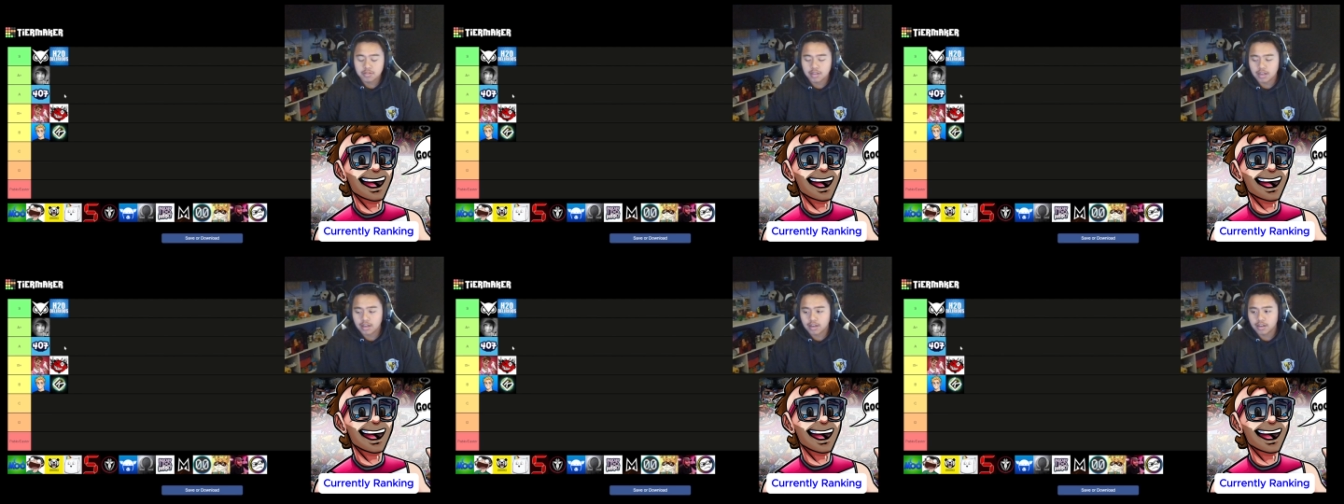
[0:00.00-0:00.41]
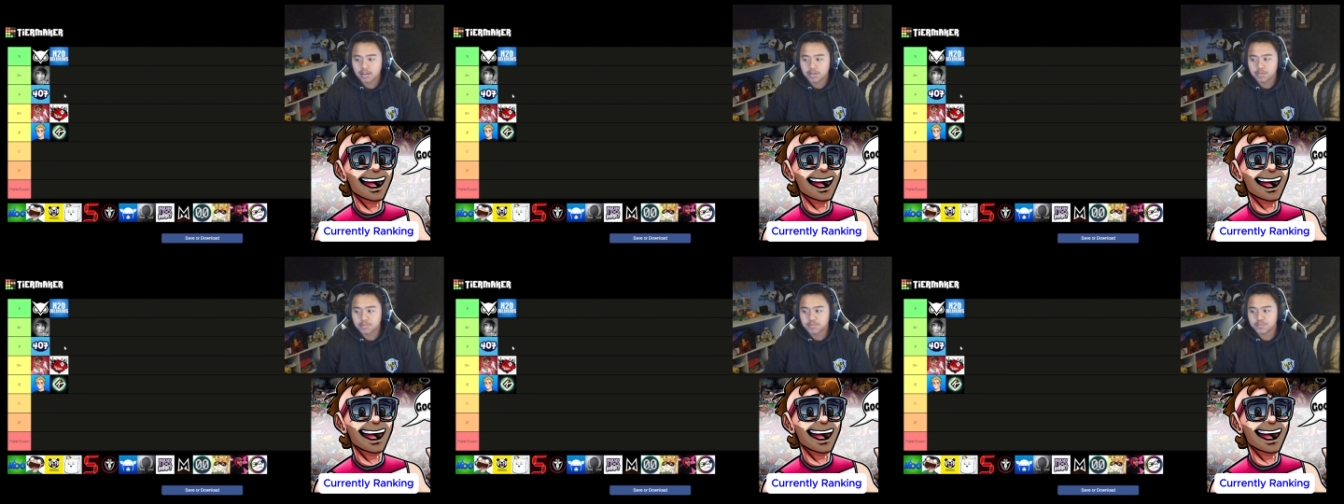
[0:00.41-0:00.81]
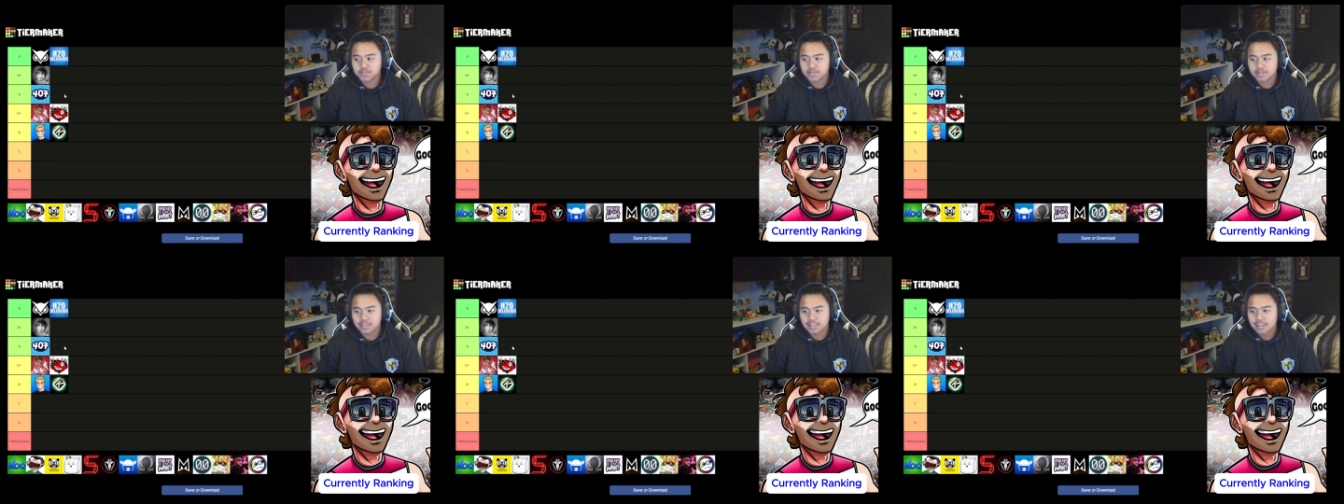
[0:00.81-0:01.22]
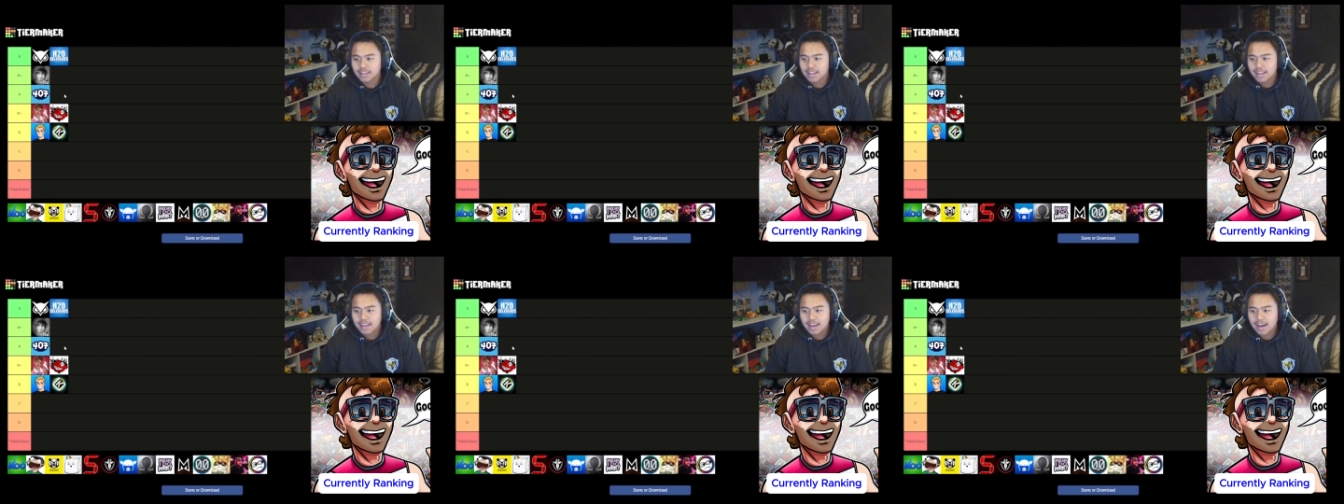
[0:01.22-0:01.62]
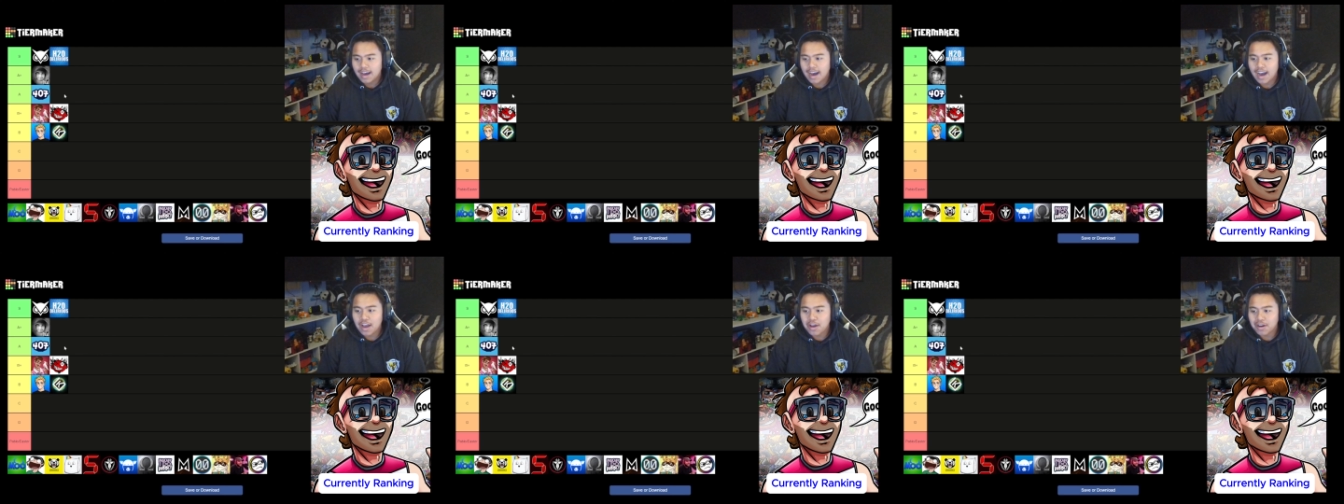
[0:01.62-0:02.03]
Um,
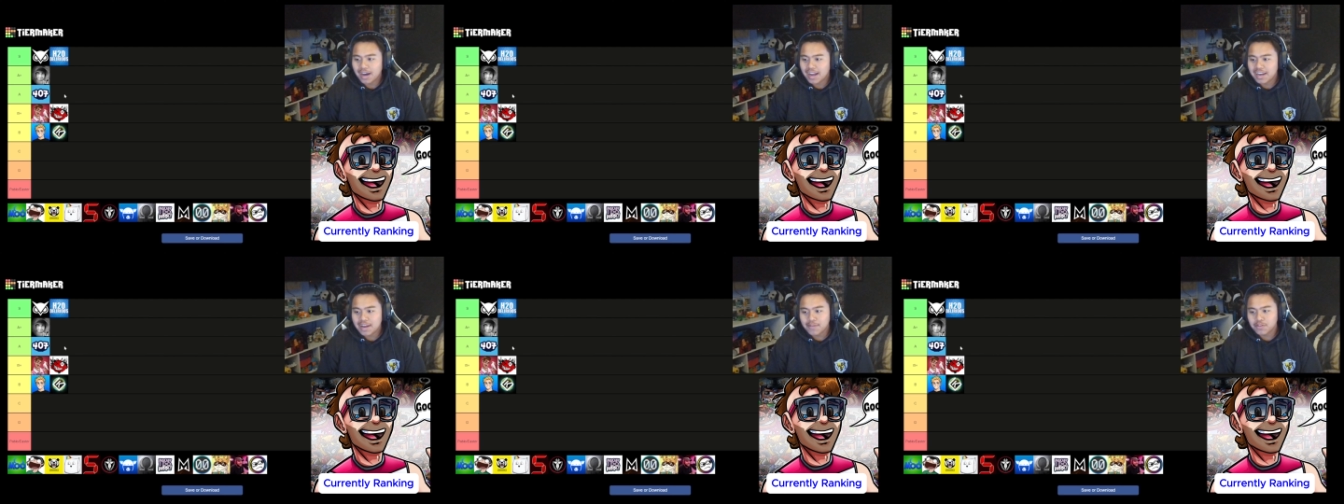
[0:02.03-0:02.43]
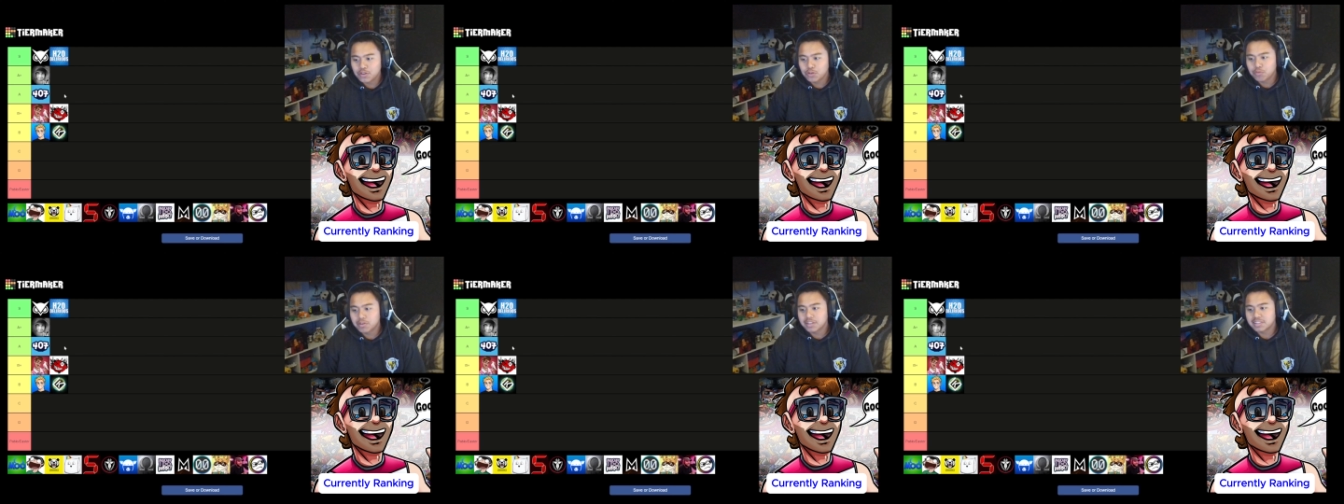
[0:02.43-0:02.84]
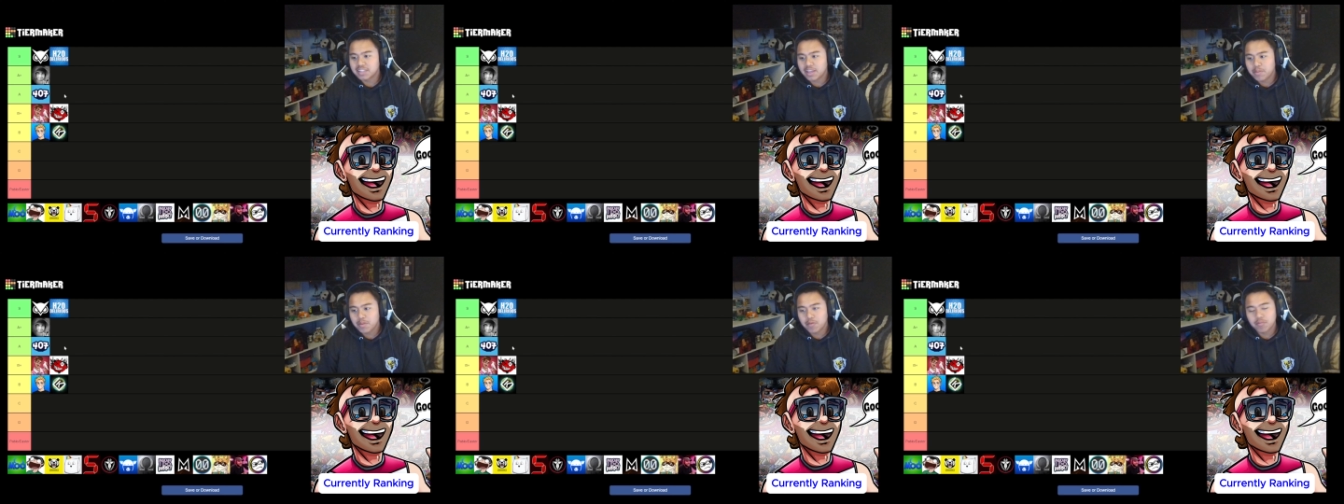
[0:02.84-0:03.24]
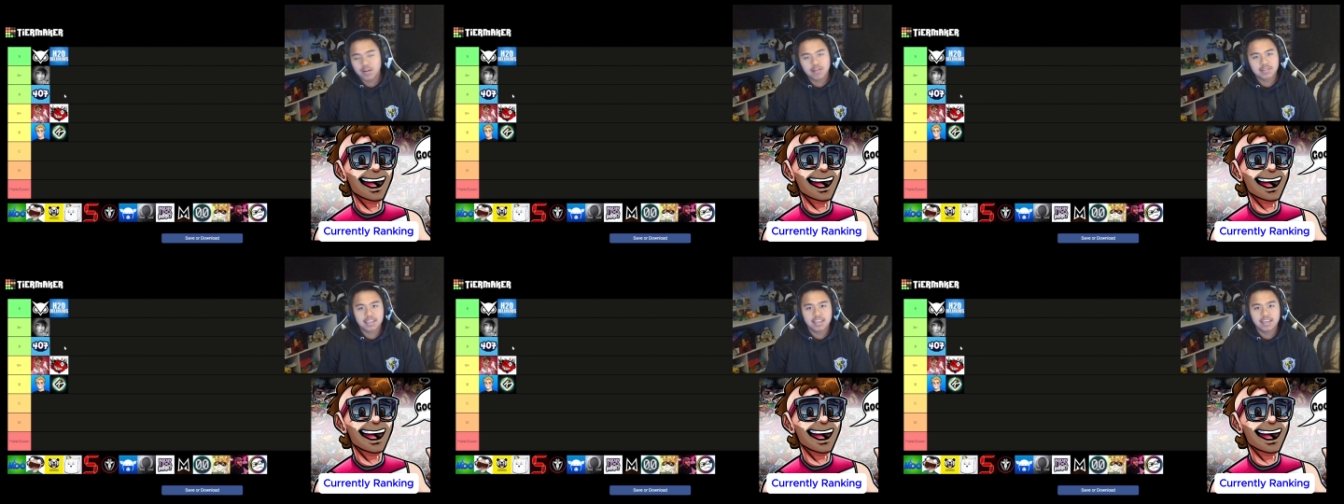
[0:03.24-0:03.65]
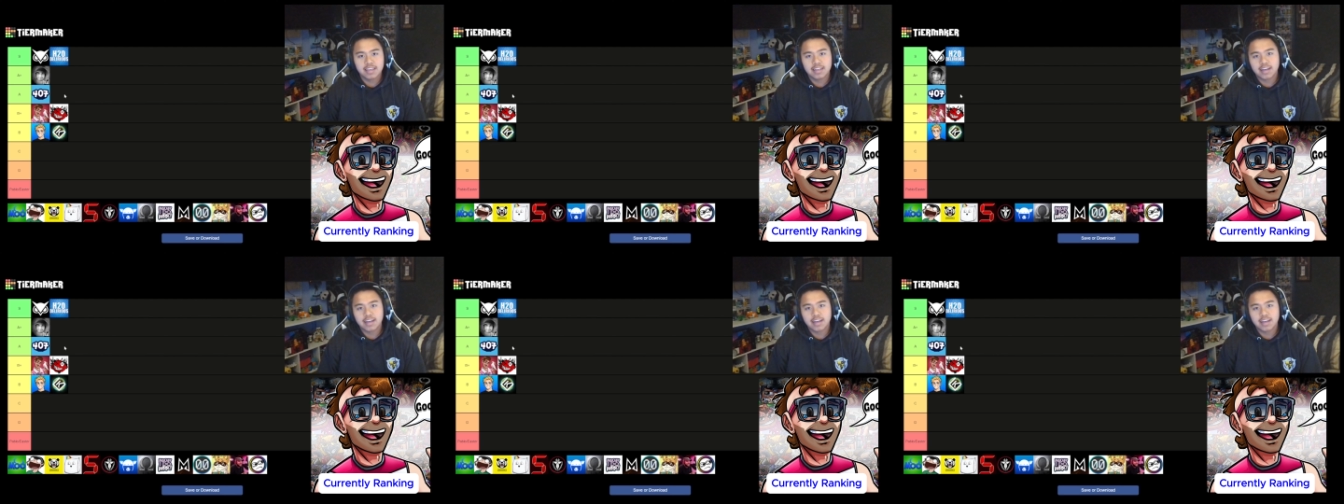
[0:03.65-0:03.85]
I I never knew what his name meant when I was a kid.